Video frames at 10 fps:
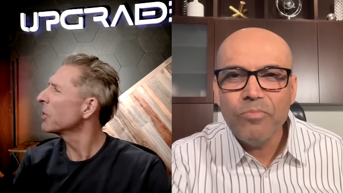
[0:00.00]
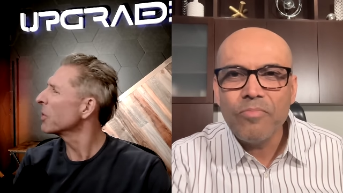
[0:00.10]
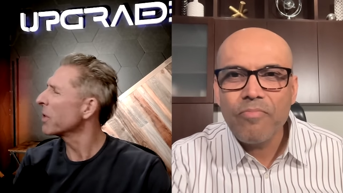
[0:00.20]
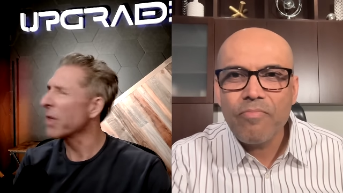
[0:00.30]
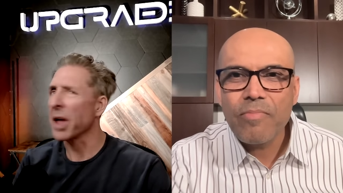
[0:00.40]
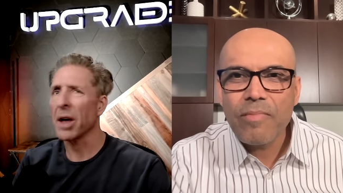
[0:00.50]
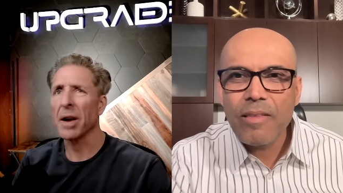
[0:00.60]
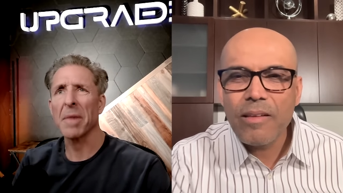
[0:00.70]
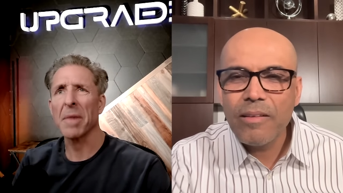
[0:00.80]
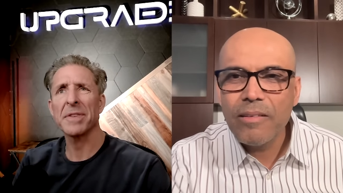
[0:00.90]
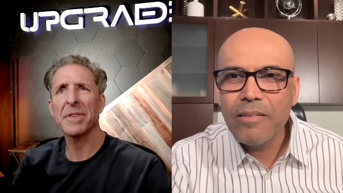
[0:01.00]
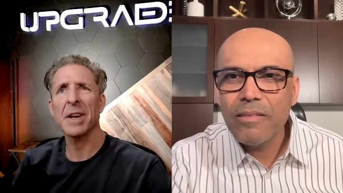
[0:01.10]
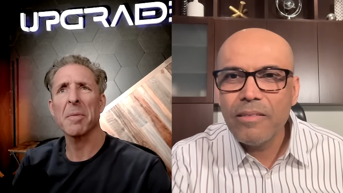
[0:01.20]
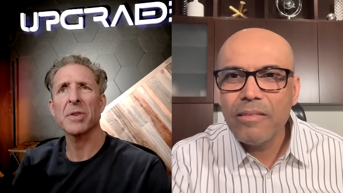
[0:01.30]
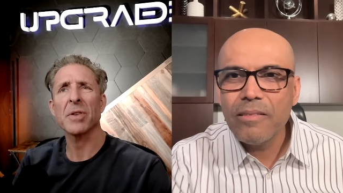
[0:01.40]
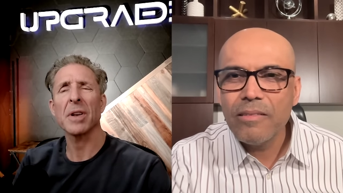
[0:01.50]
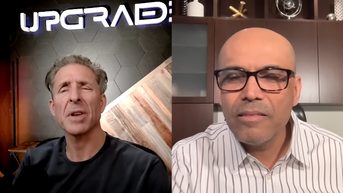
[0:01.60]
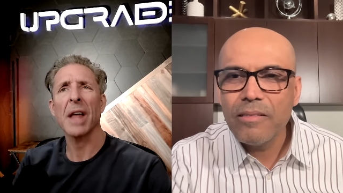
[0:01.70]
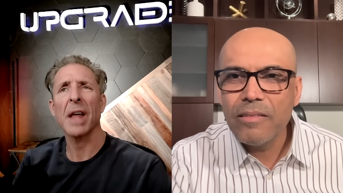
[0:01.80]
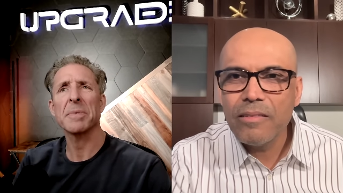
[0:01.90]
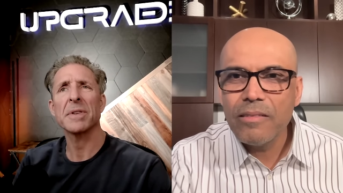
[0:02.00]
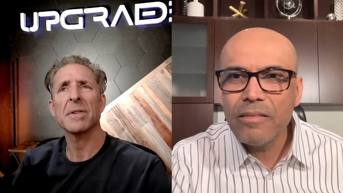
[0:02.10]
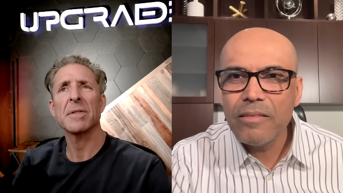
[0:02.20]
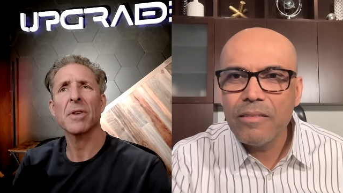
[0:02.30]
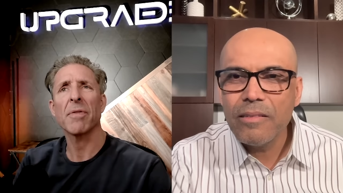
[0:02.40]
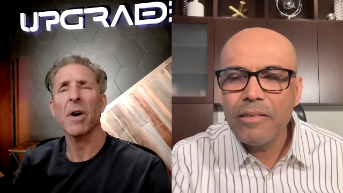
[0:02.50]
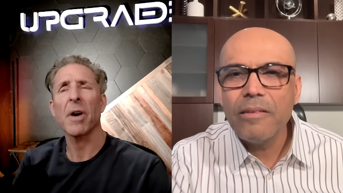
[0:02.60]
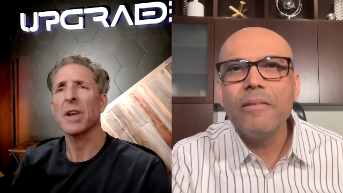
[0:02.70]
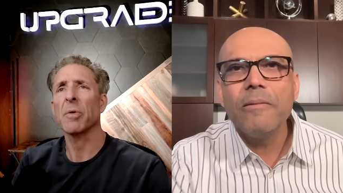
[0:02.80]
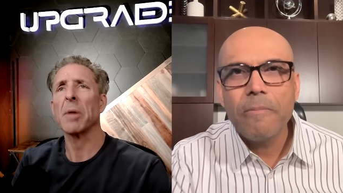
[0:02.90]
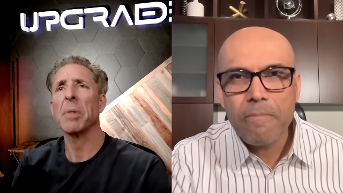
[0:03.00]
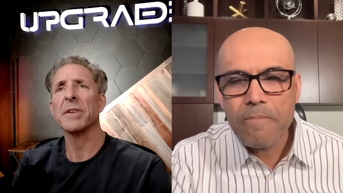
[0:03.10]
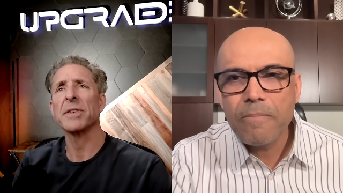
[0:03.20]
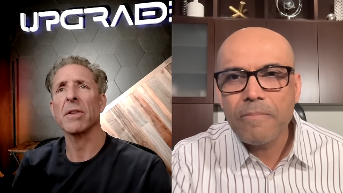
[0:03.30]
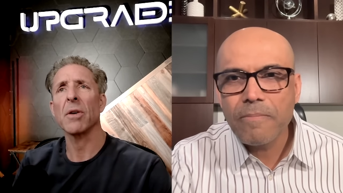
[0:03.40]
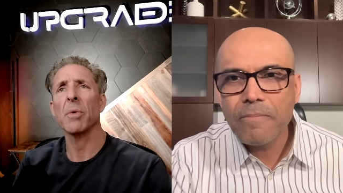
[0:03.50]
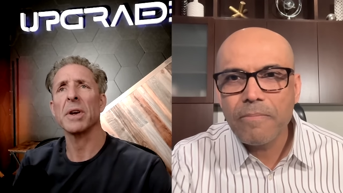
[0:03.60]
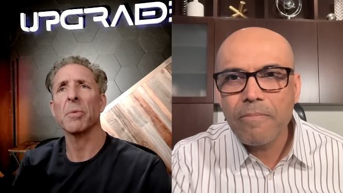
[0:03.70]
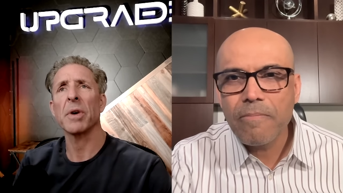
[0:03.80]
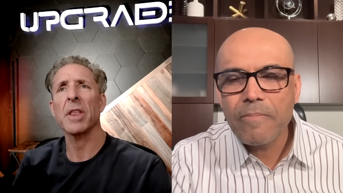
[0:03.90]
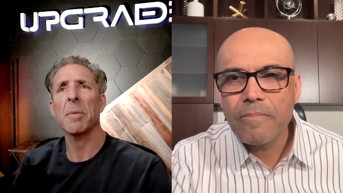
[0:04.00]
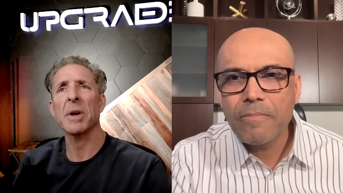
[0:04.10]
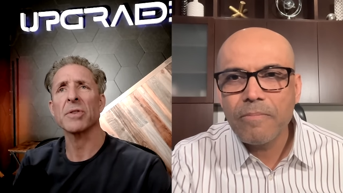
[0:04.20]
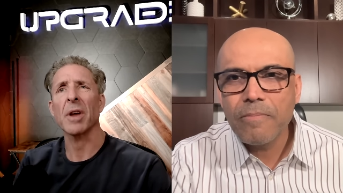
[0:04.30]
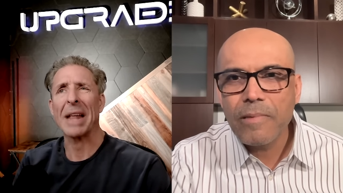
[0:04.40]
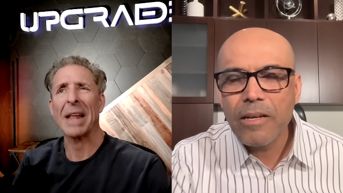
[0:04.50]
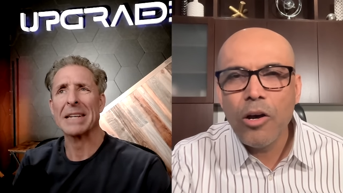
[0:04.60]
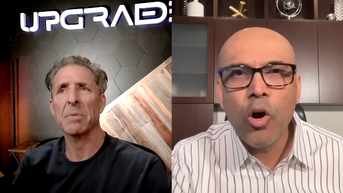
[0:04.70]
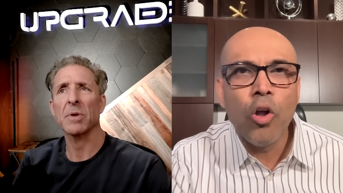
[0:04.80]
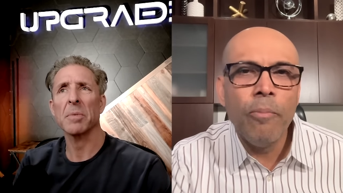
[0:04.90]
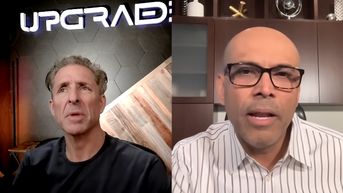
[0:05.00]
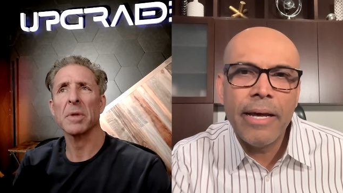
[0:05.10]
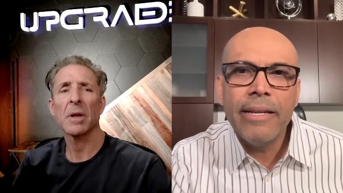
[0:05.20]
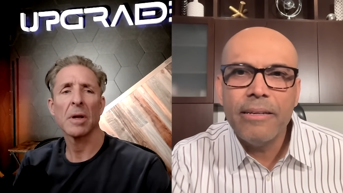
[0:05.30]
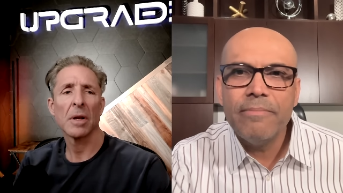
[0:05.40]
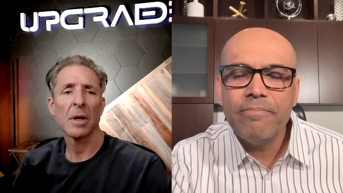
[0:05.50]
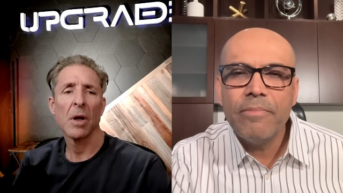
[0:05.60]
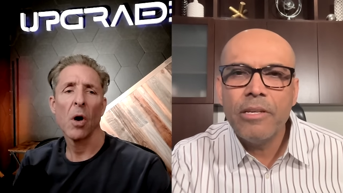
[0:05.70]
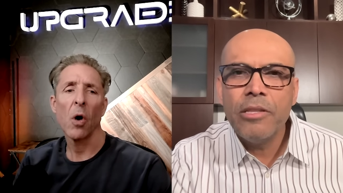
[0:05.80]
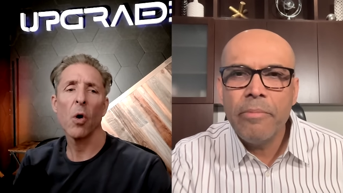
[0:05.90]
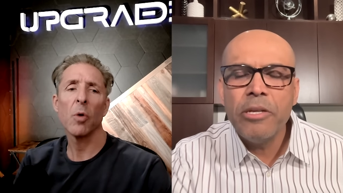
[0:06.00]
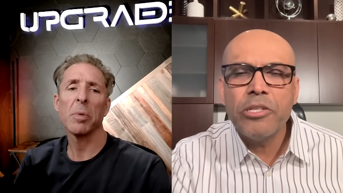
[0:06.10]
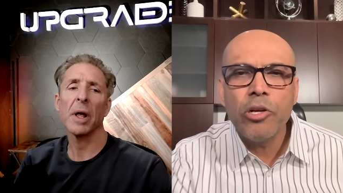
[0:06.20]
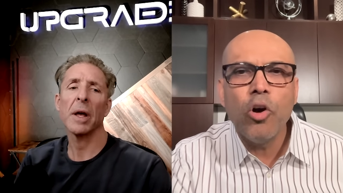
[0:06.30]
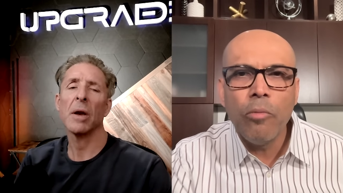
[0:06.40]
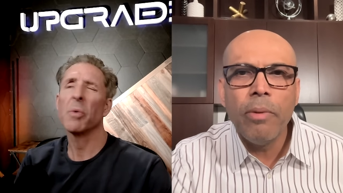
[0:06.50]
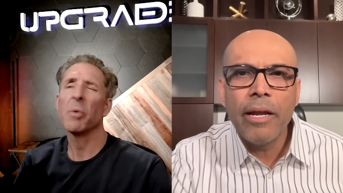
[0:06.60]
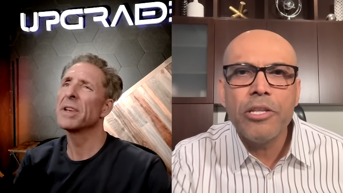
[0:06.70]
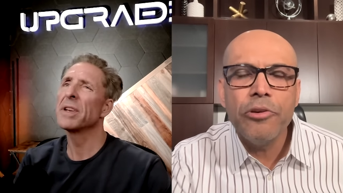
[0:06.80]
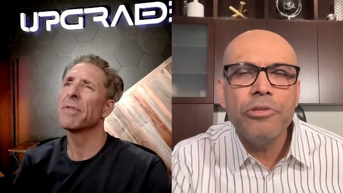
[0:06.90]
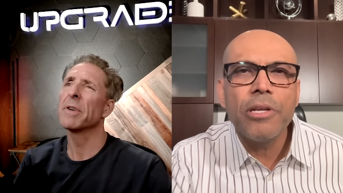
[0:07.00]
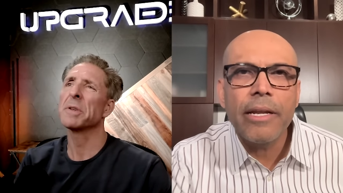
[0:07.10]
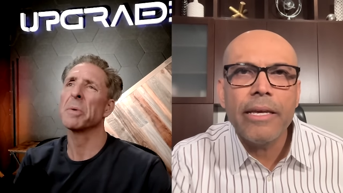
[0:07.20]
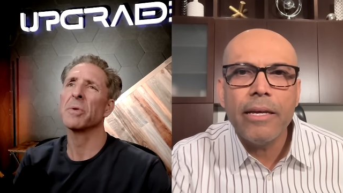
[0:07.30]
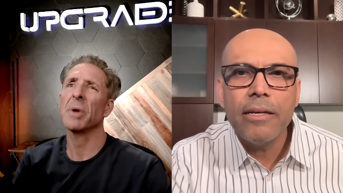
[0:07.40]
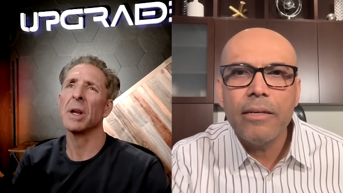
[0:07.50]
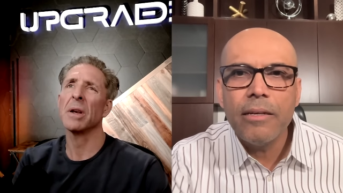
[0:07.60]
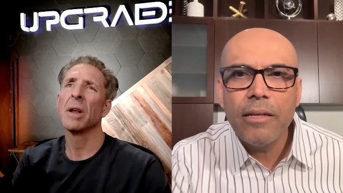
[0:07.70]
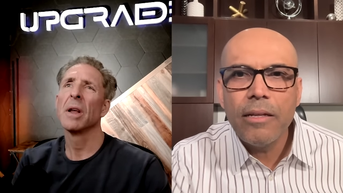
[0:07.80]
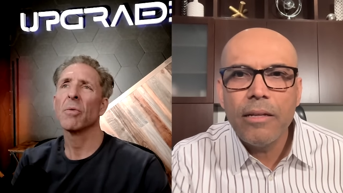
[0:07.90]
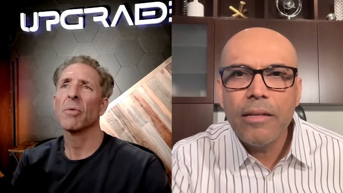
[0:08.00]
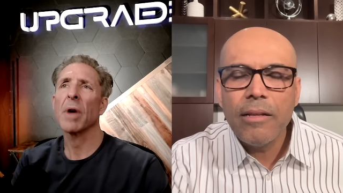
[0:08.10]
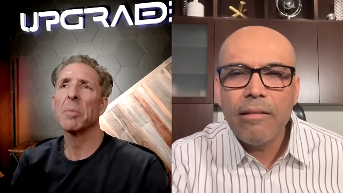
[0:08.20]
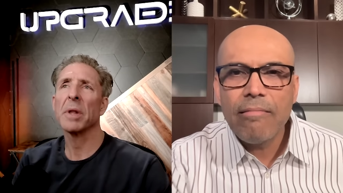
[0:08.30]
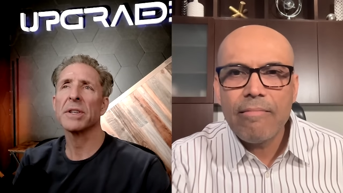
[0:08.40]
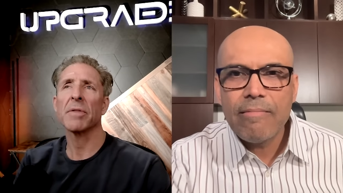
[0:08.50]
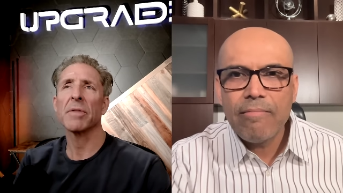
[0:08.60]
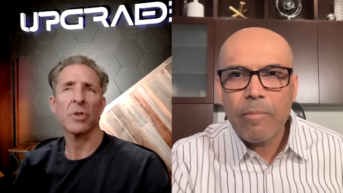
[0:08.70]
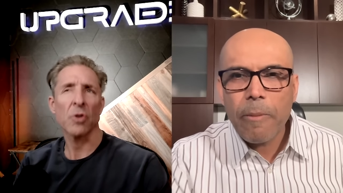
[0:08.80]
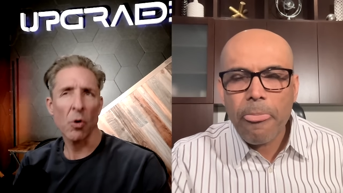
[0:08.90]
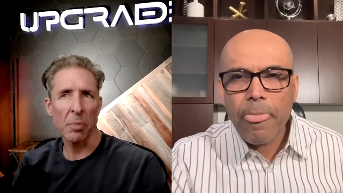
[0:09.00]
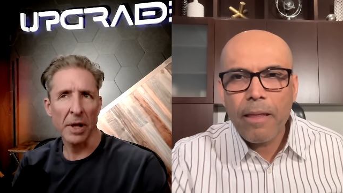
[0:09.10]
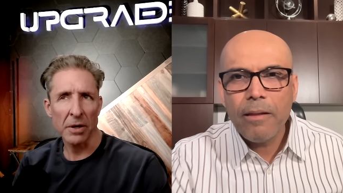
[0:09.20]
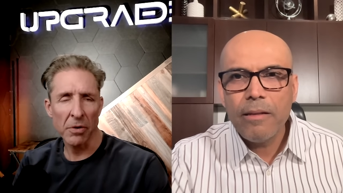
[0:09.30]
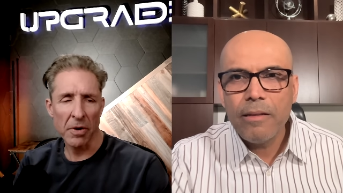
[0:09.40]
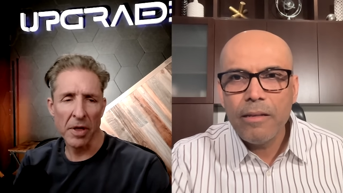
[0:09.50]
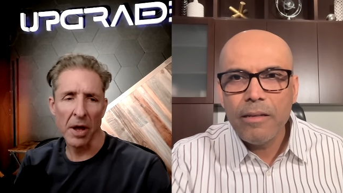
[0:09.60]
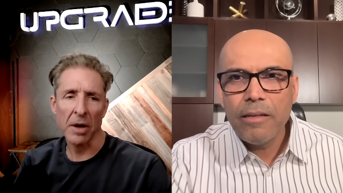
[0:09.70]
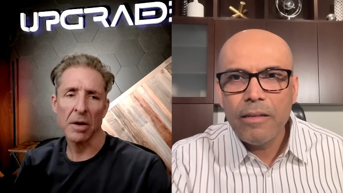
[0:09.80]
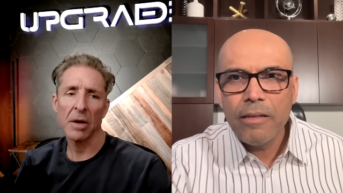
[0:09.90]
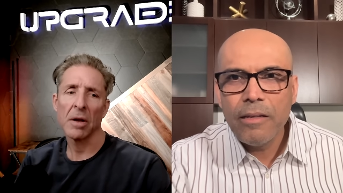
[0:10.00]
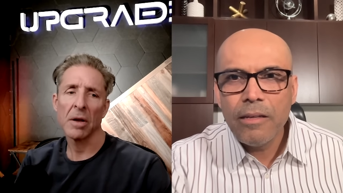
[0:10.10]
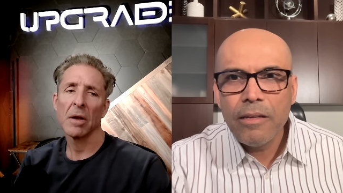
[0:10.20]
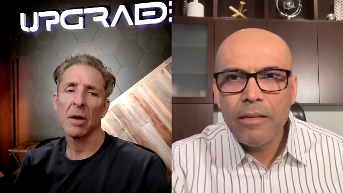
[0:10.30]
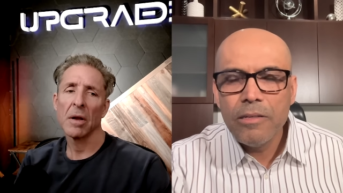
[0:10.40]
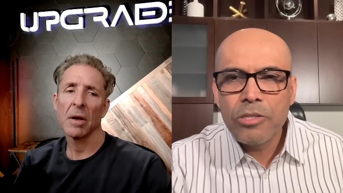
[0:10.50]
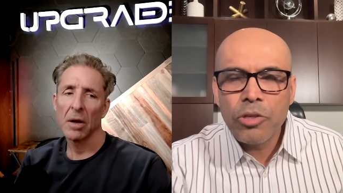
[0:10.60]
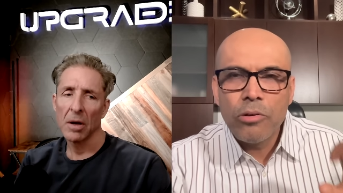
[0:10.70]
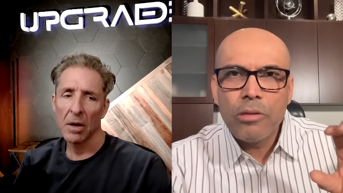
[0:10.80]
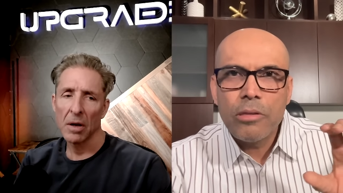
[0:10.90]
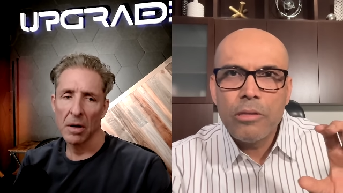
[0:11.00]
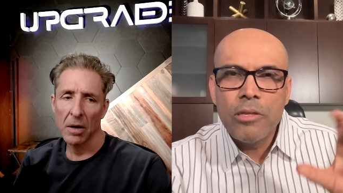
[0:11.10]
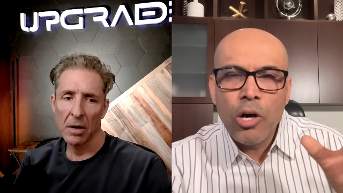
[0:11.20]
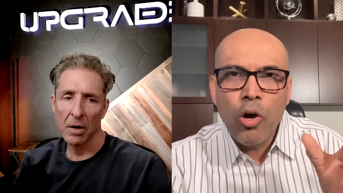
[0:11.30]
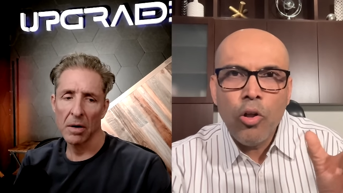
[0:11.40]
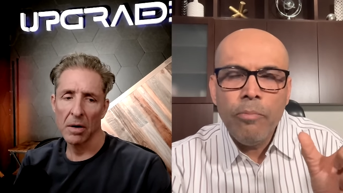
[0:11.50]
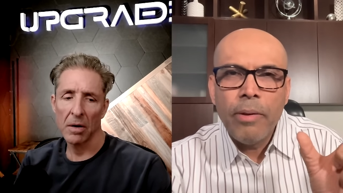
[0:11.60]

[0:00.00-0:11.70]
Speaker 1: glutathione. I'm, I've seen it measured in labs. So far, it's not red blood cell though. What what are they measuring? Plasma. Whole blood.
Speaker 2: They're whole measuring blood. whole blood. The difference
Speaker 1: between red blood cell versus whole blood glutathione.
Speaker 2: So the whole